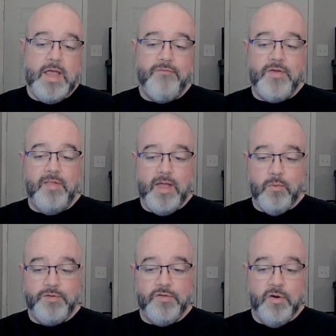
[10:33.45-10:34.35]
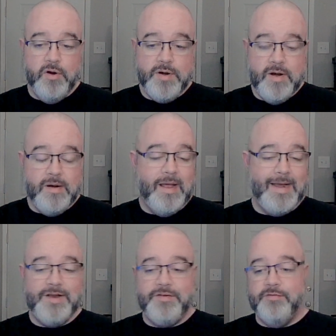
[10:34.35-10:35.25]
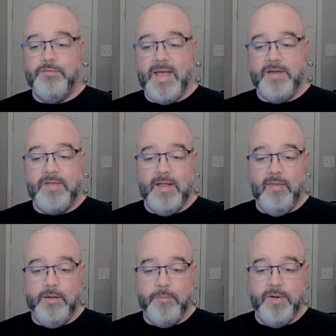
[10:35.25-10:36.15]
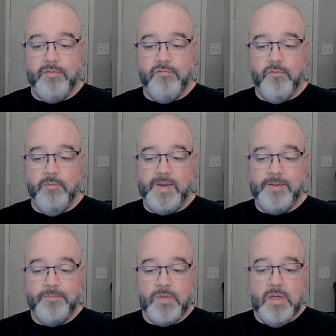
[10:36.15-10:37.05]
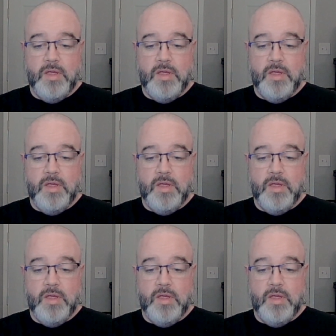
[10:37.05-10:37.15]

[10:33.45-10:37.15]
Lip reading: If you like what you heard, I need you to smash that like button for me.